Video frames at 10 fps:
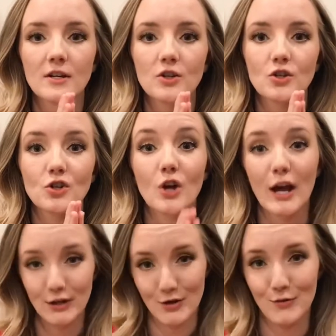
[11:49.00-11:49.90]

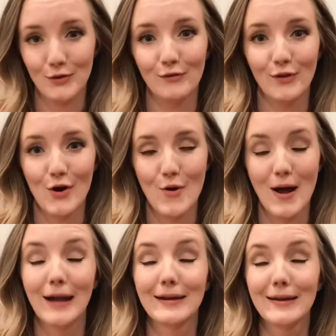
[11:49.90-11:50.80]
try to go with the flow.
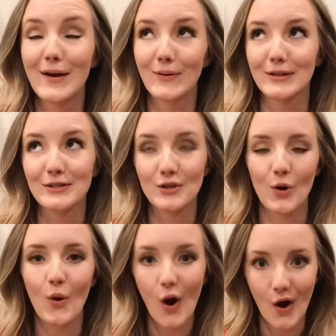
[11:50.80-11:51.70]
I know it's
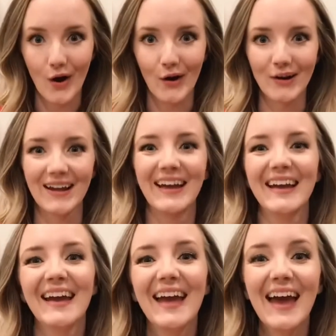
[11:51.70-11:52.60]
so hard, and
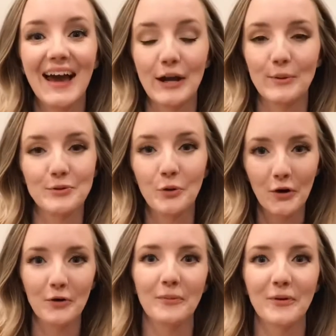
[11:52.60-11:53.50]
I was
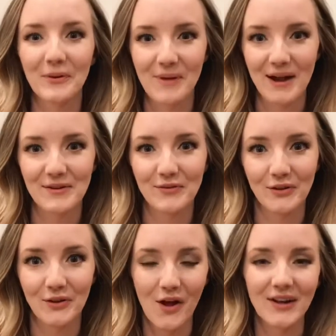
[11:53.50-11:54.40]
horrible about it for
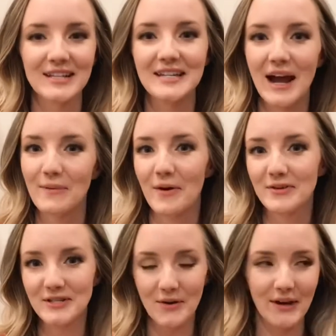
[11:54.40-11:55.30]
the longest time. I
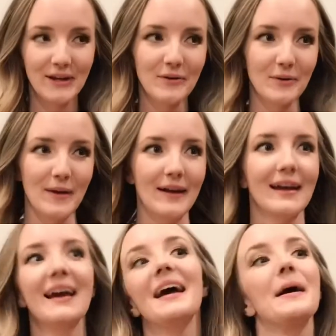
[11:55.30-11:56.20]
was so anal about it,
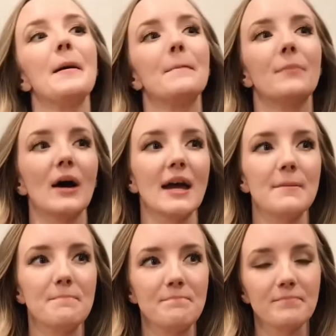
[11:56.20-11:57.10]
but
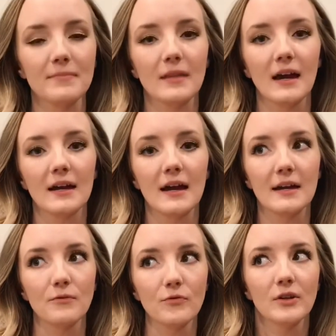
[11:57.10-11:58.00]

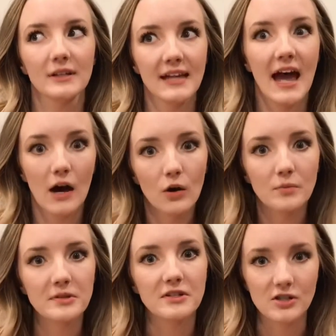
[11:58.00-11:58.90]
it really
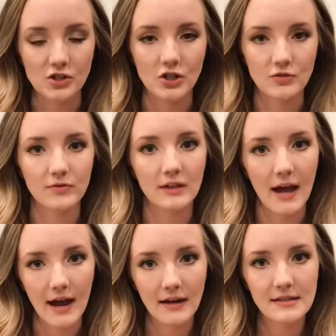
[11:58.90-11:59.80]
helped to just
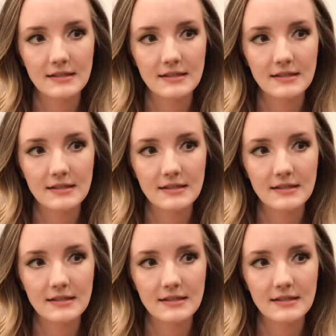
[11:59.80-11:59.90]
relax